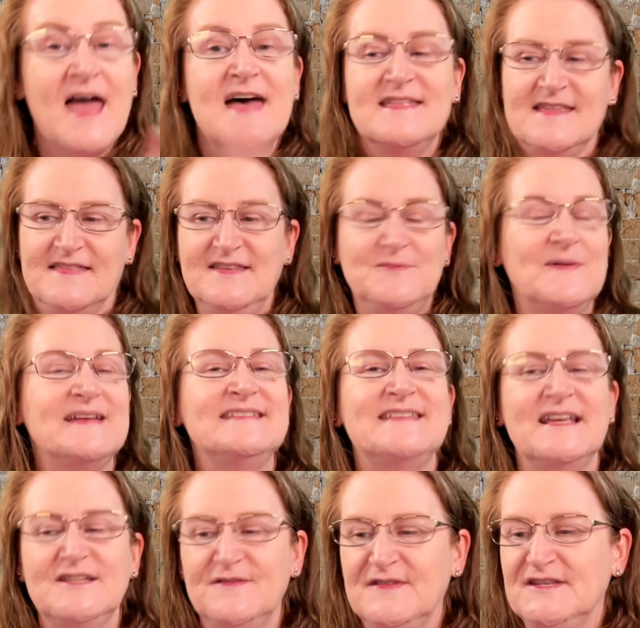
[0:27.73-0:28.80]
Now this week's
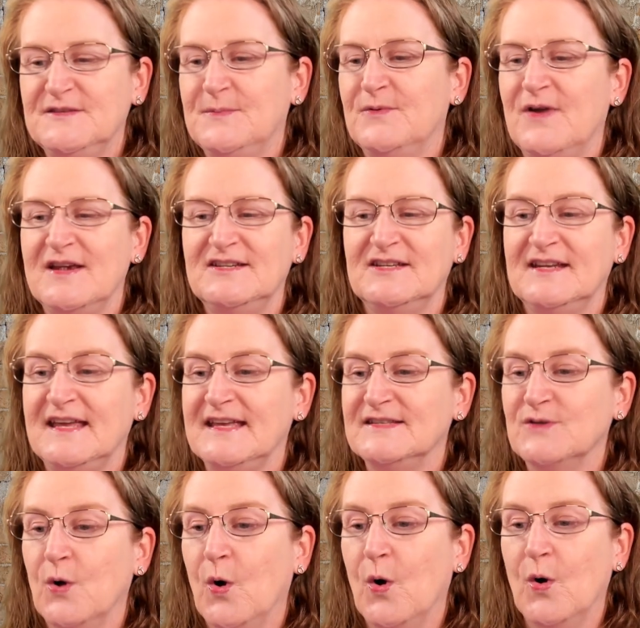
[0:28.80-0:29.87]
dash of inspiration is
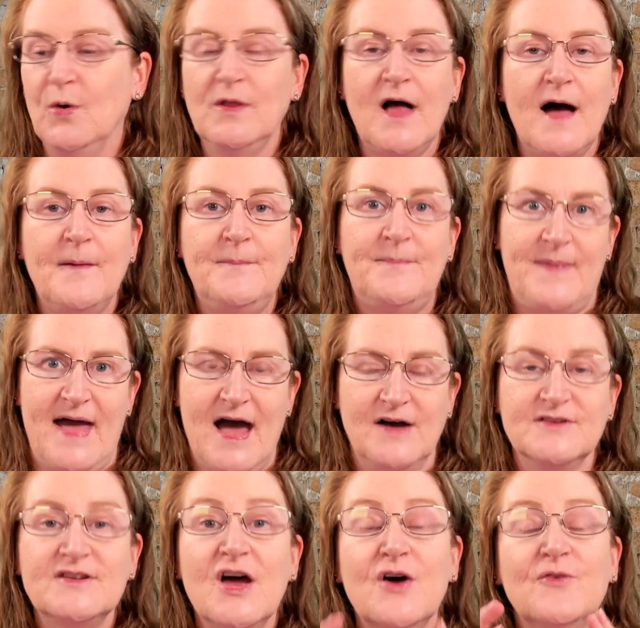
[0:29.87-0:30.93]
all
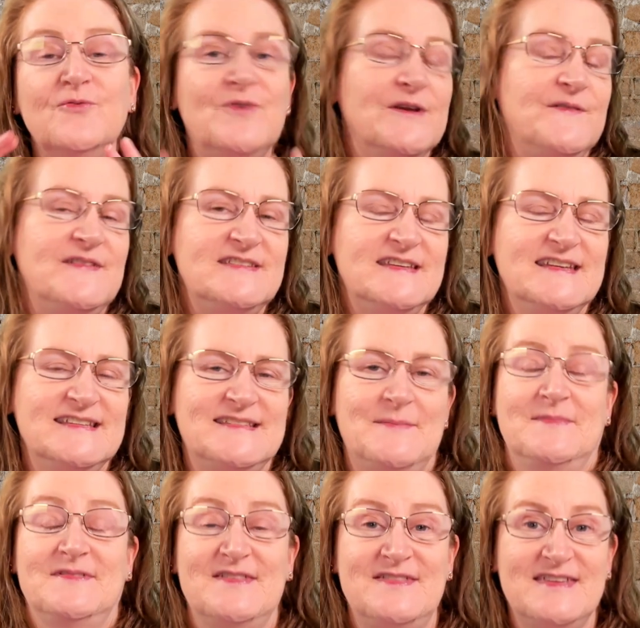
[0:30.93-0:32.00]
about revisiting some
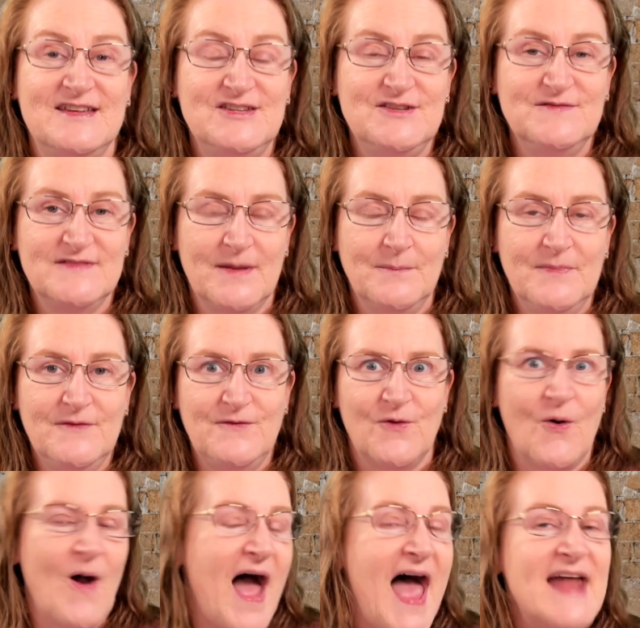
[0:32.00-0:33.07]
of the things you've done
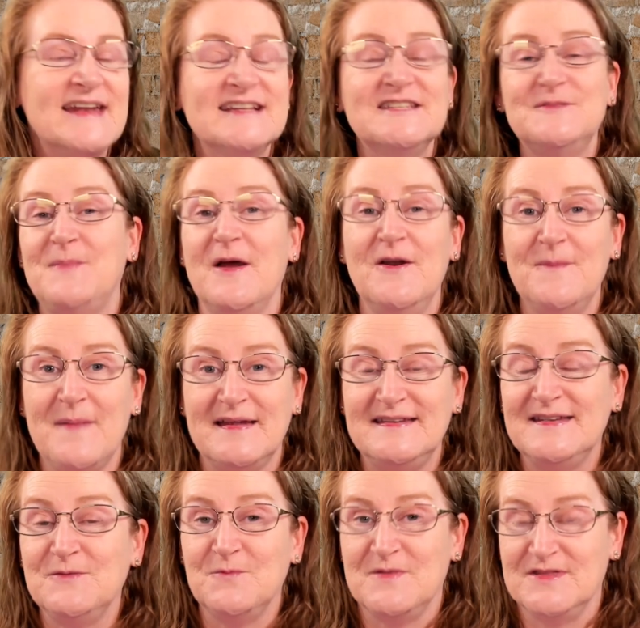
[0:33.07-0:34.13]
before and
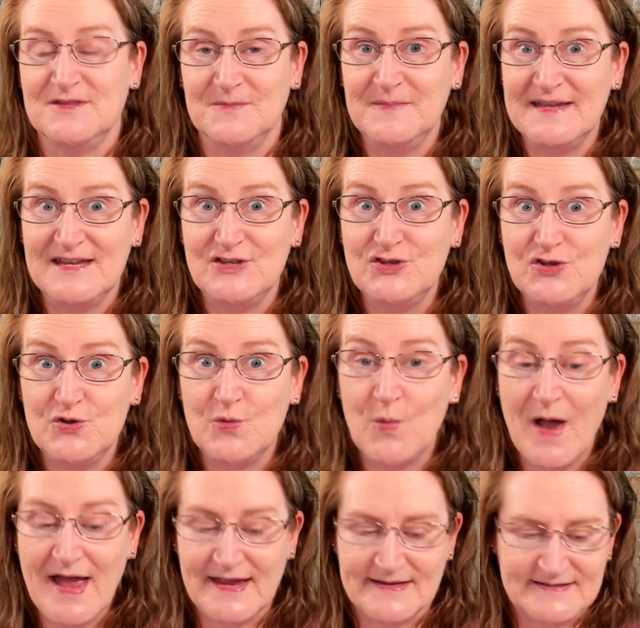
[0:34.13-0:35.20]
experimenting with them in new
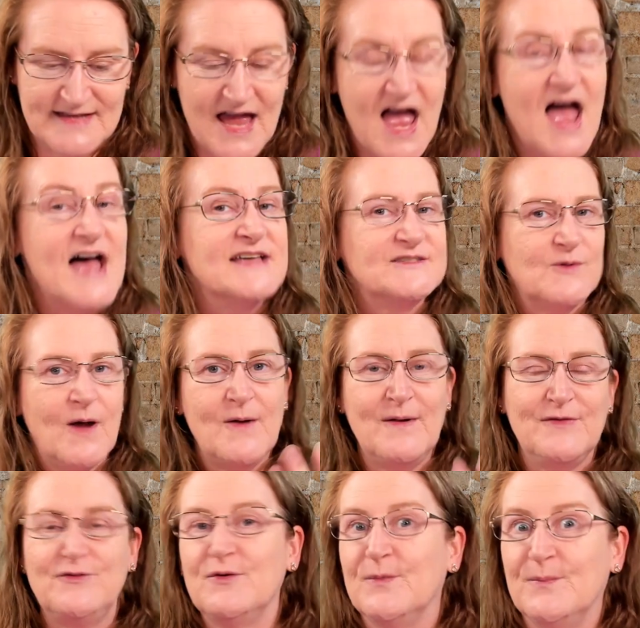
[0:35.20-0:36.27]
ways. So I went
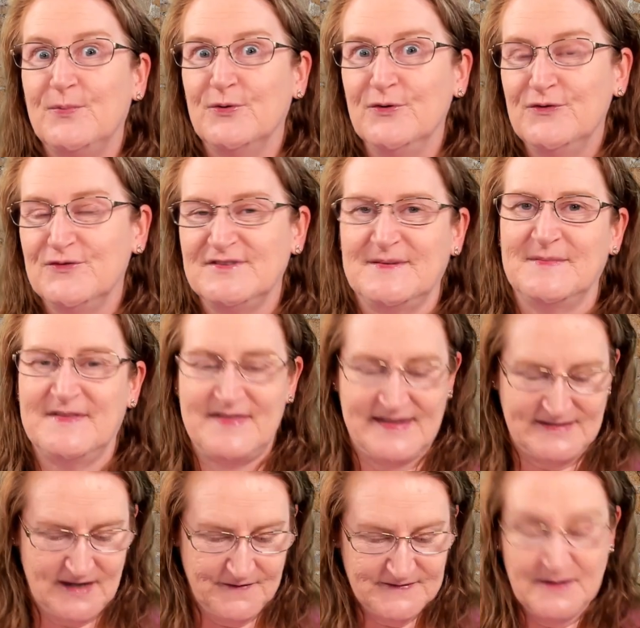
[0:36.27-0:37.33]
through and pulled through some of the
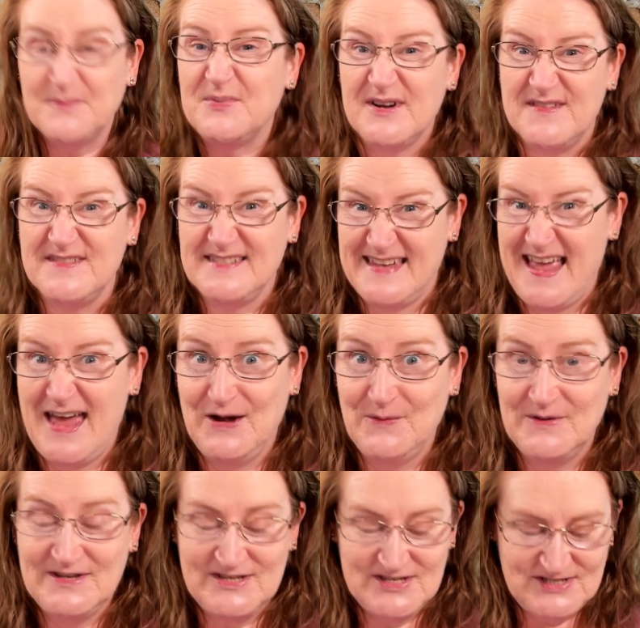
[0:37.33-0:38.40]
things I've done previously and I
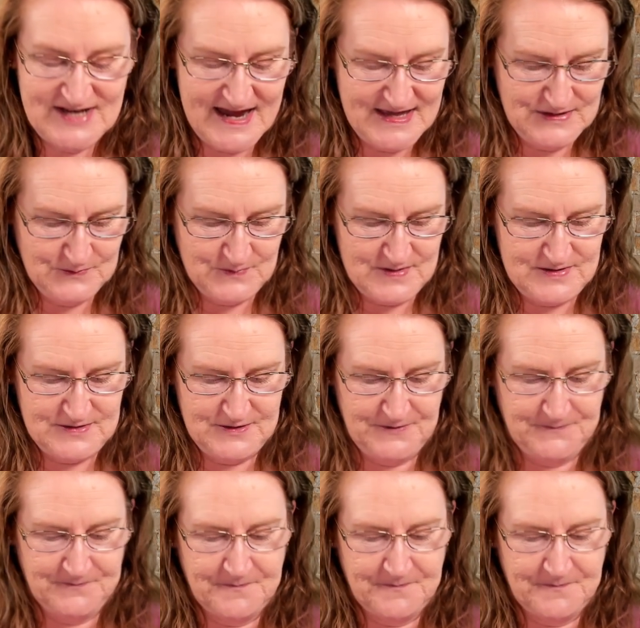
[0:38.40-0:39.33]
wanted to share them with you.